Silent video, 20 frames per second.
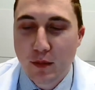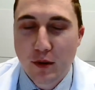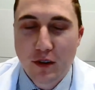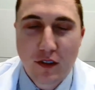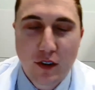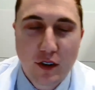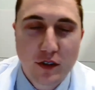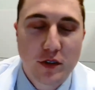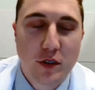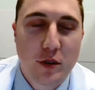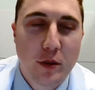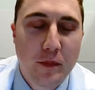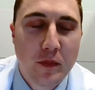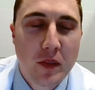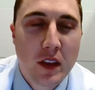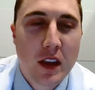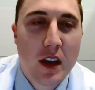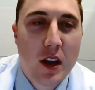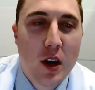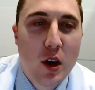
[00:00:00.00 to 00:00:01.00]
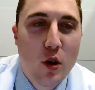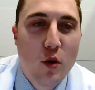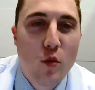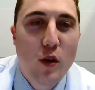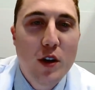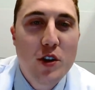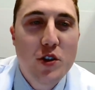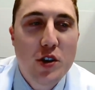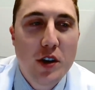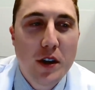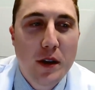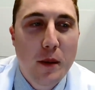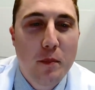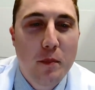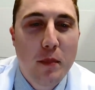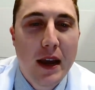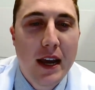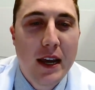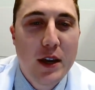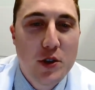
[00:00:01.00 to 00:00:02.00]
reversal what should
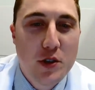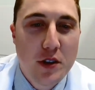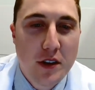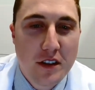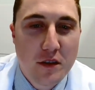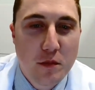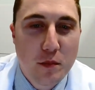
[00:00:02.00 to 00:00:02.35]
patients